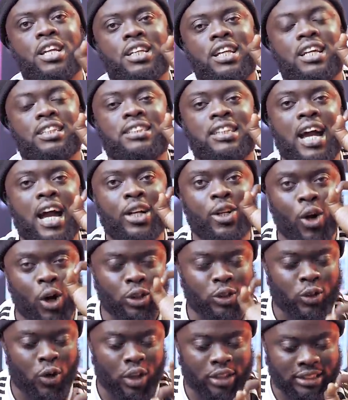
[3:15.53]
Now, so
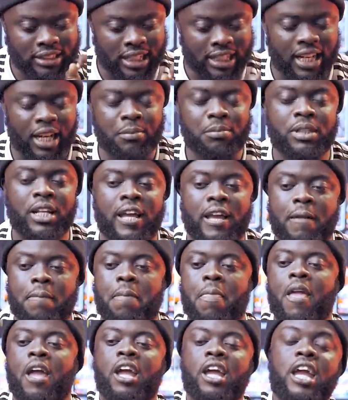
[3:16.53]
those called celeb name.
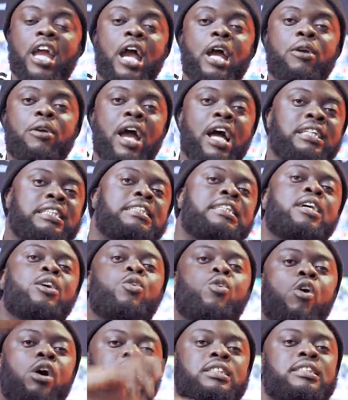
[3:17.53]
A
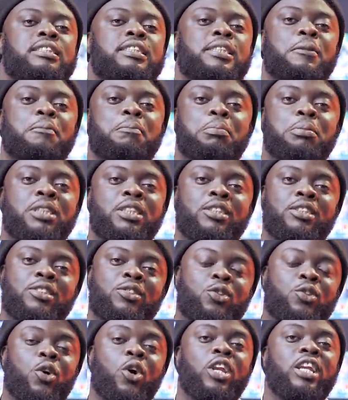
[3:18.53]
reason gossip, we
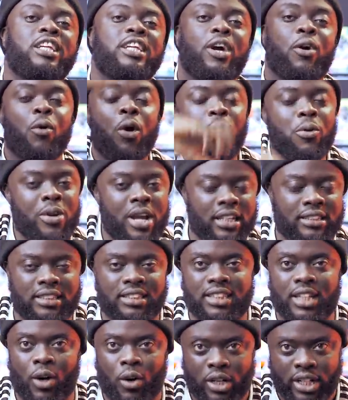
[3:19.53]
need trolling a whole
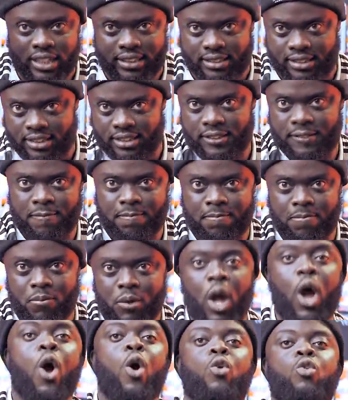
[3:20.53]
reason in our netting.
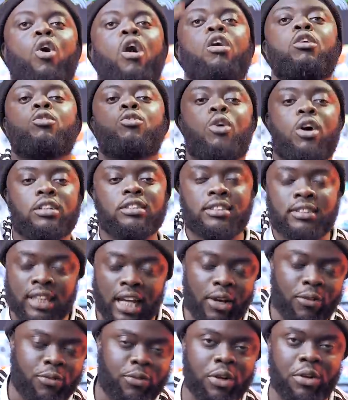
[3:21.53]

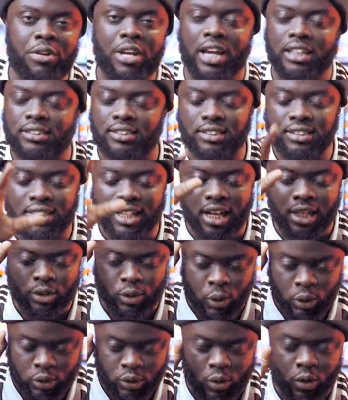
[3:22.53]
Concern free reason in our
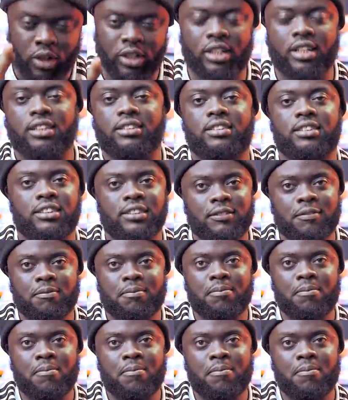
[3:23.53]
those coordinating.